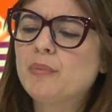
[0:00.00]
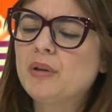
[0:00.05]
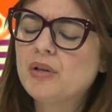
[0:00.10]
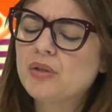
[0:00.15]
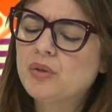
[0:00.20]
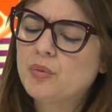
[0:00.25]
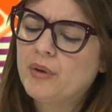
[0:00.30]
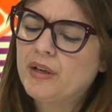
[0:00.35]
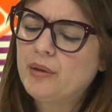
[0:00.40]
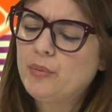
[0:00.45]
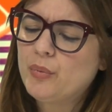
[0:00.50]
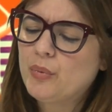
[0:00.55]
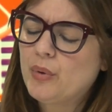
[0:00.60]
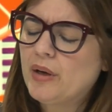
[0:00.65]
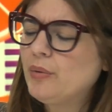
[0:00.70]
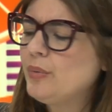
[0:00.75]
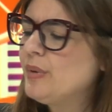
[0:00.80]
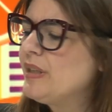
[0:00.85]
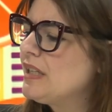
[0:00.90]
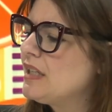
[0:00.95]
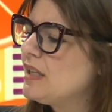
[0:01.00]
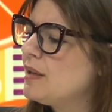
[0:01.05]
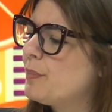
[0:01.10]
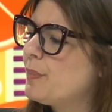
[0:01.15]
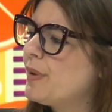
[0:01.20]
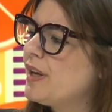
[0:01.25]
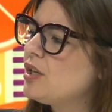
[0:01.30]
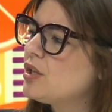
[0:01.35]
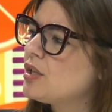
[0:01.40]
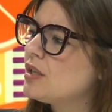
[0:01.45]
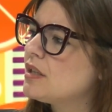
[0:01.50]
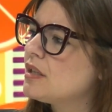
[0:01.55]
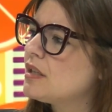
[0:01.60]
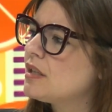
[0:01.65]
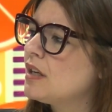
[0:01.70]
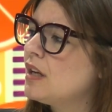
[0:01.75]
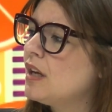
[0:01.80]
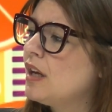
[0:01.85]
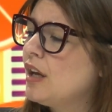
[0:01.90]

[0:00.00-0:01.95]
because when we see patients